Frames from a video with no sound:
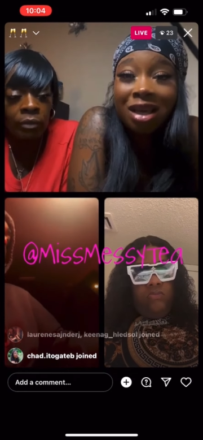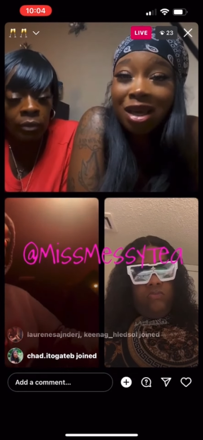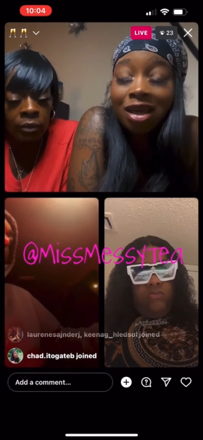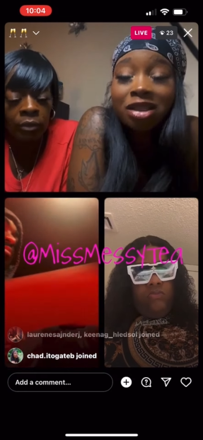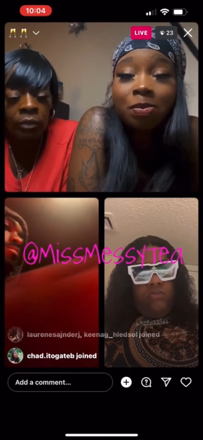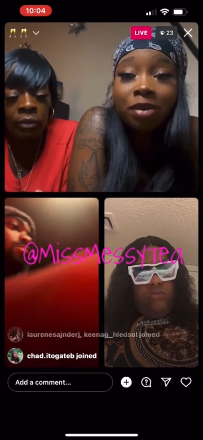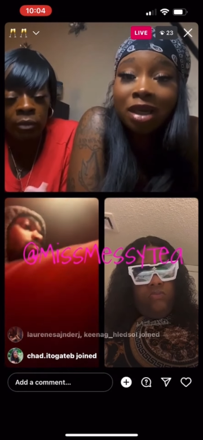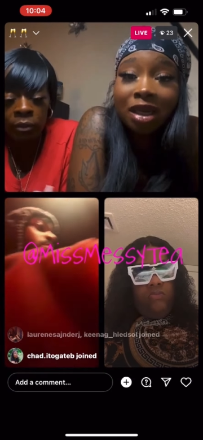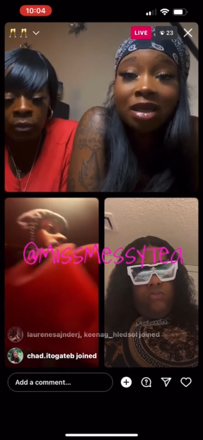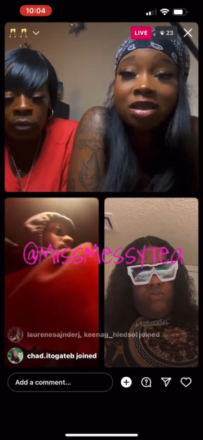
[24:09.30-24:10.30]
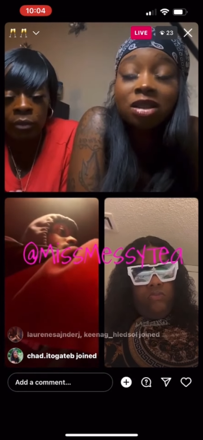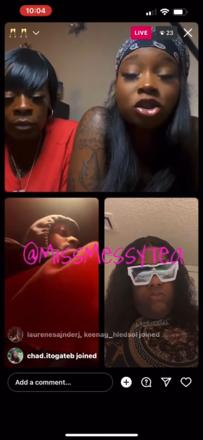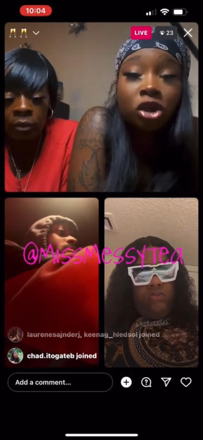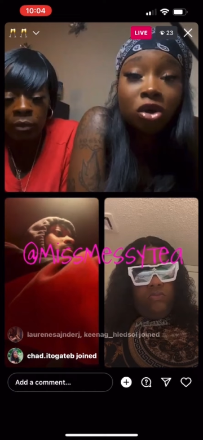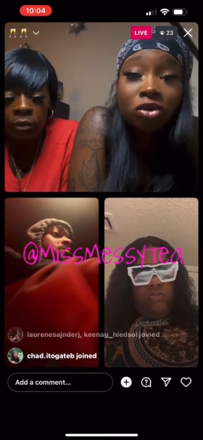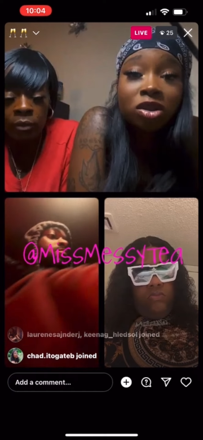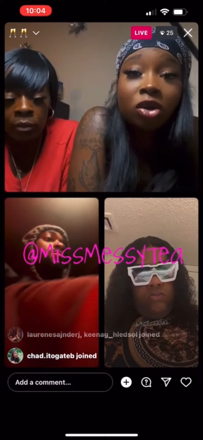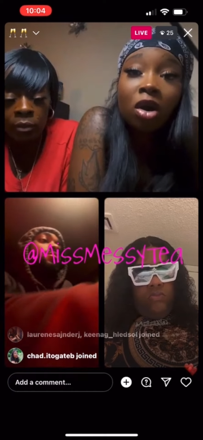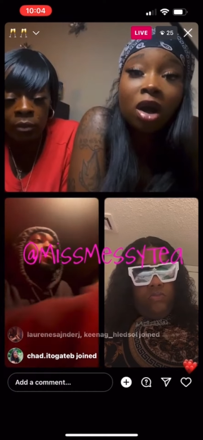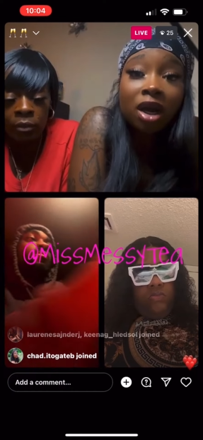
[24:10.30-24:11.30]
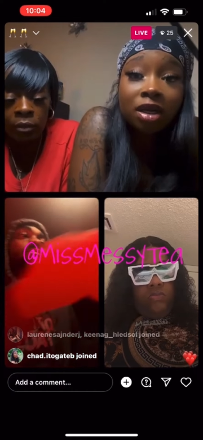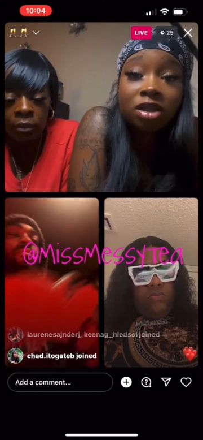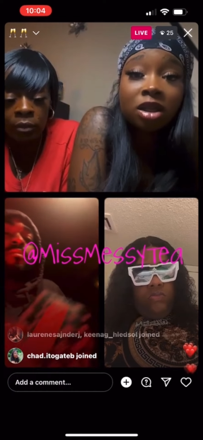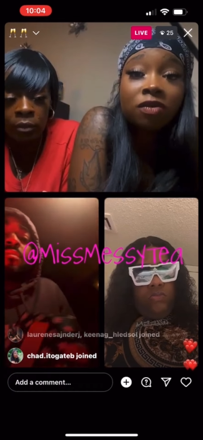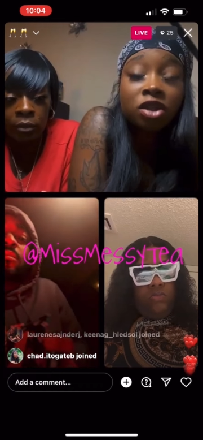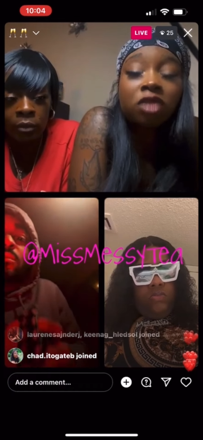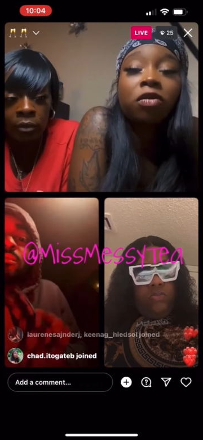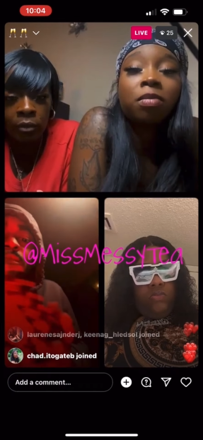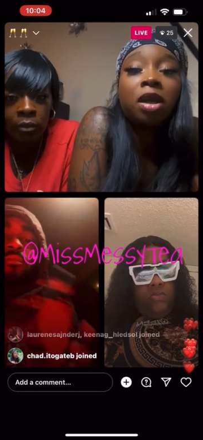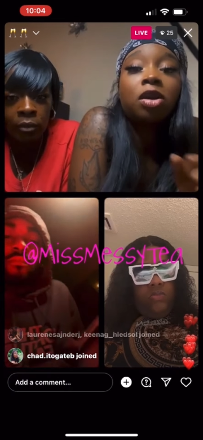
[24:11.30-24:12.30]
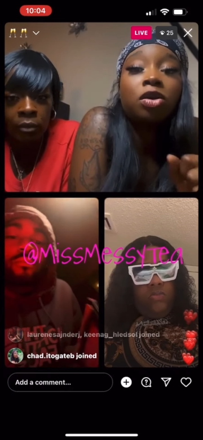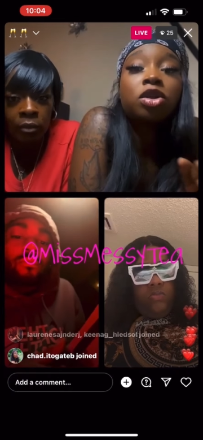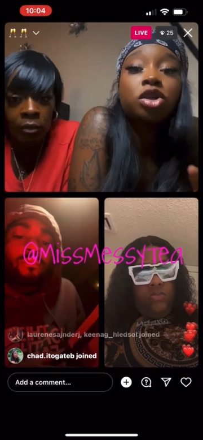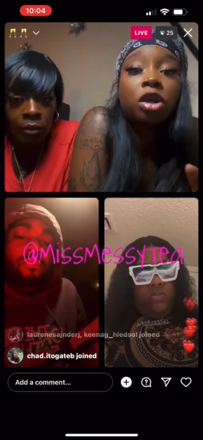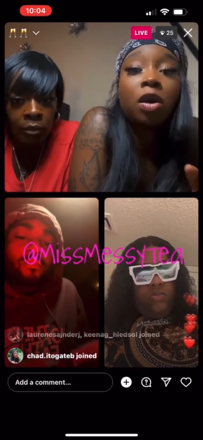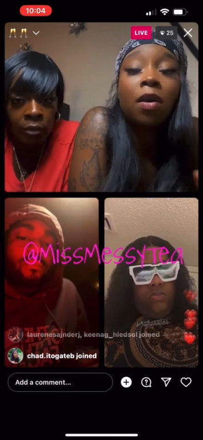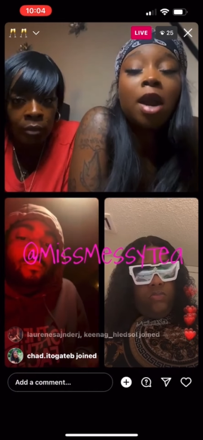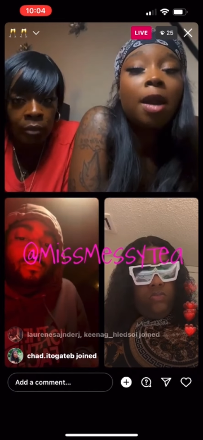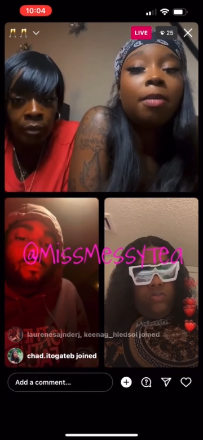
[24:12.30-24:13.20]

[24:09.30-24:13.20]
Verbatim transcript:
Speaker 1: gigs, bookings, shows, and all kind of stuff just from being on the show.